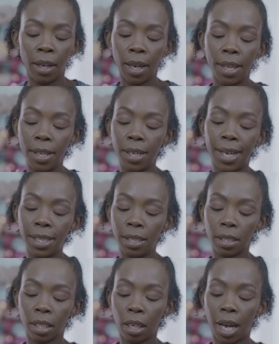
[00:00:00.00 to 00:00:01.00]
And then I
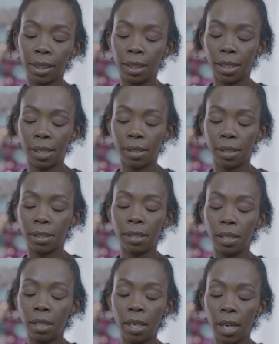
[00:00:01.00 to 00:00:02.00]
just got this,
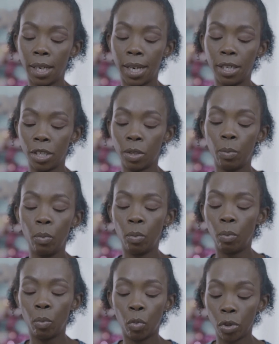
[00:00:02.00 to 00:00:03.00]
and I just I
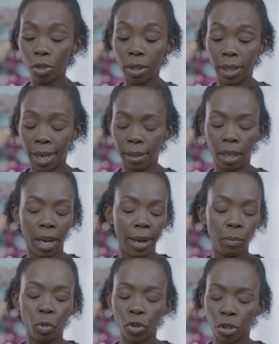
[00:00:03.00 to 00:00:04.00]

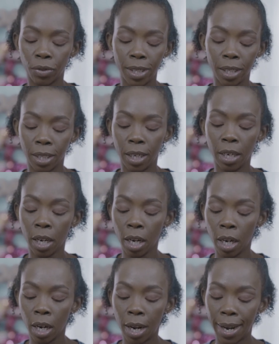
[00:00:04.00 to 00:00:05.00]
moisturize it in.
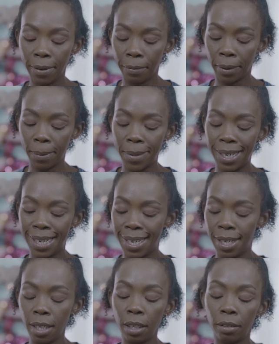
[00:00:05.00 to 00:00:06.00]
I rub it
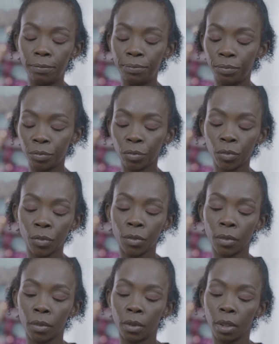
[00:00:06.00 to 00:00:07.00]
in,
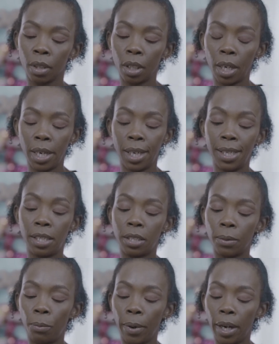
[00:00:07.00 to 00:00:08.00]
and I
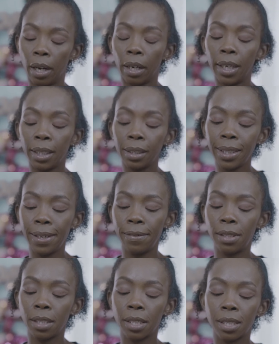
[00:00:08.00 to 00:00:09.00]
swear it
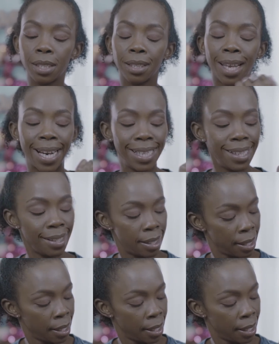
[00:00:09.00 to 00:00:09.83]
leaves the slightest